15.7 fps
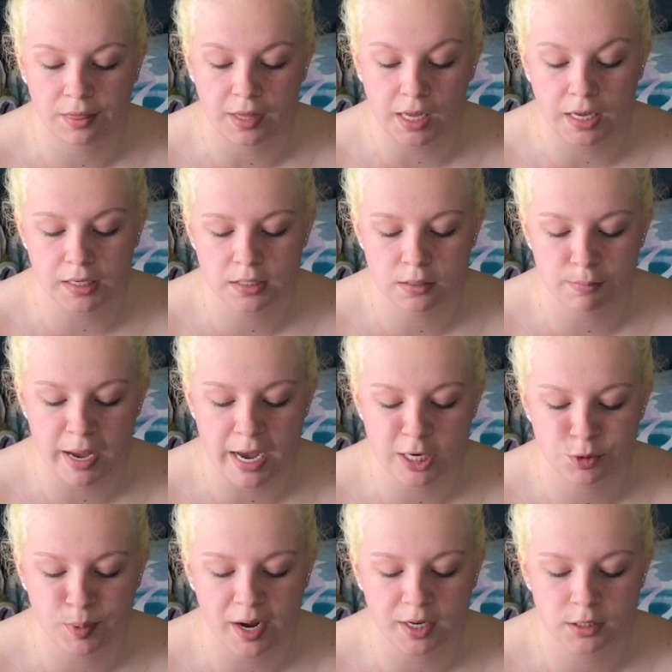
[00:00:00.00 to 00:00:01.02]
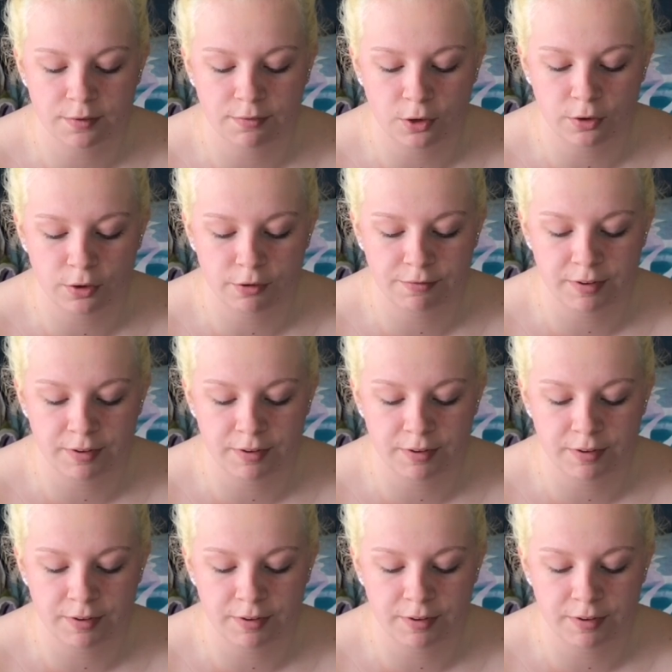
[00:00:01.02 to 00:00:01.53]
the Smashbox Photo